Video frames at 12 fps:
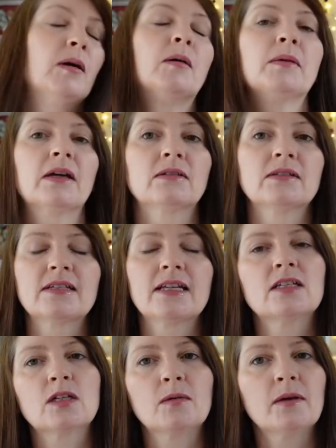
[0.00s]
I'll be able to
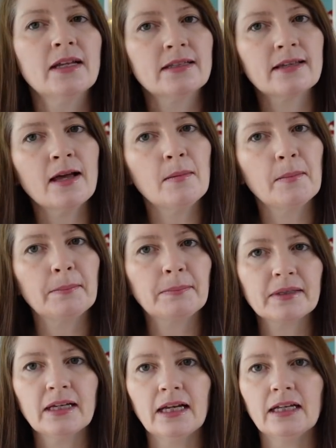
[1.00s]
say to you it's
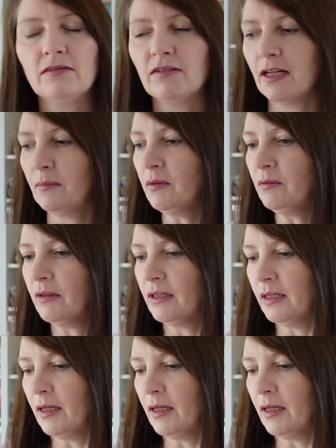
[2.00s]
and available,